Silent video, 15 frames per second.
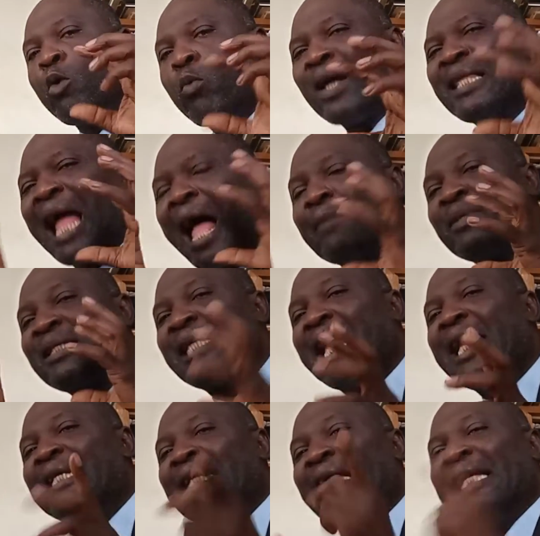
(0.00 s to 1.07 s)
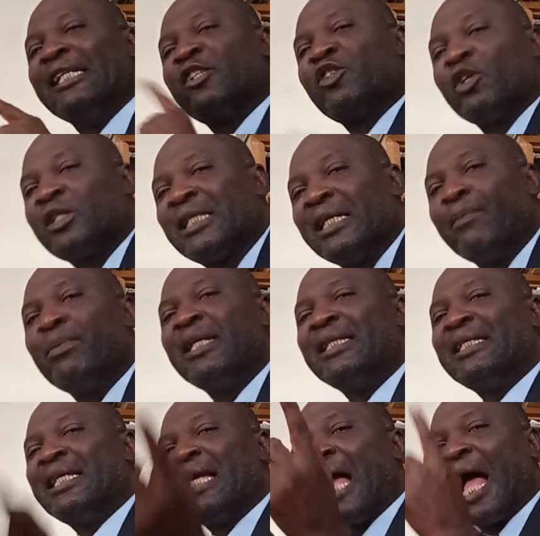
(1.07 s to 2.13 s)
What I'm saying in
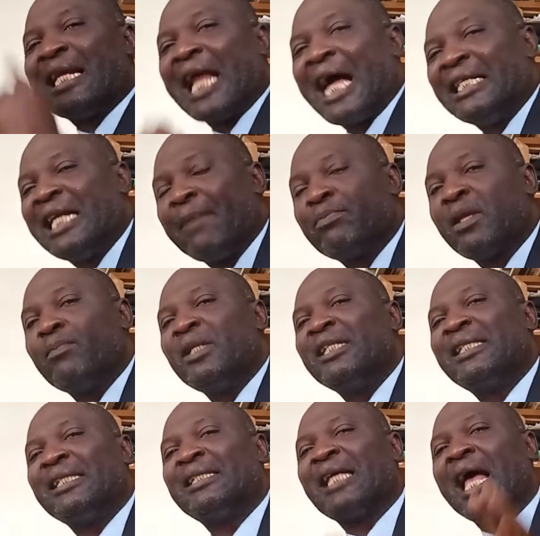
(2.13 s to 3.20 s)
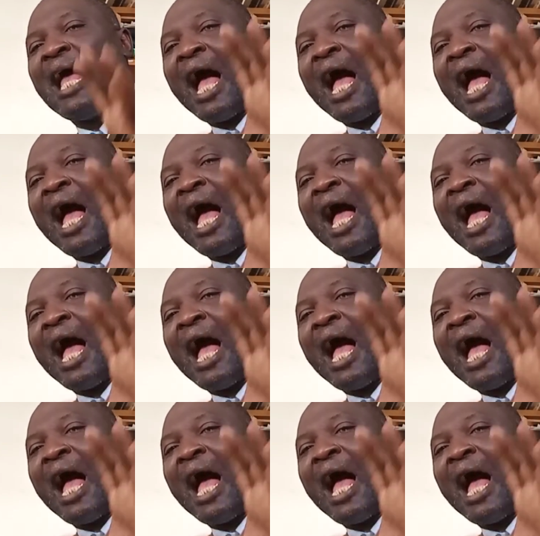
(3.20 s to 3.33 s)
sustainability and adaptability is,